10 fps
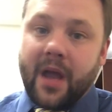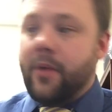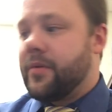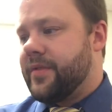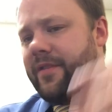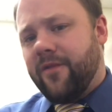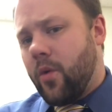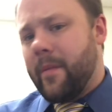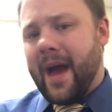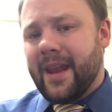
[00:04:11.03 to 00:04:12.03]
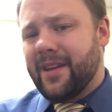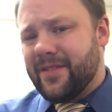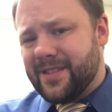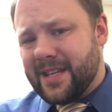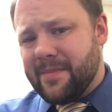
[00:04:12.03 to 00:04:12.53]
However, the formatting of
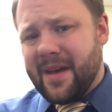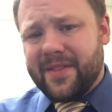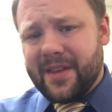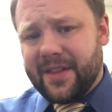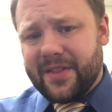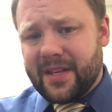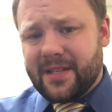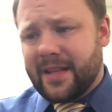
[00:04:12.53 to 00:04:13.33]
the C method and things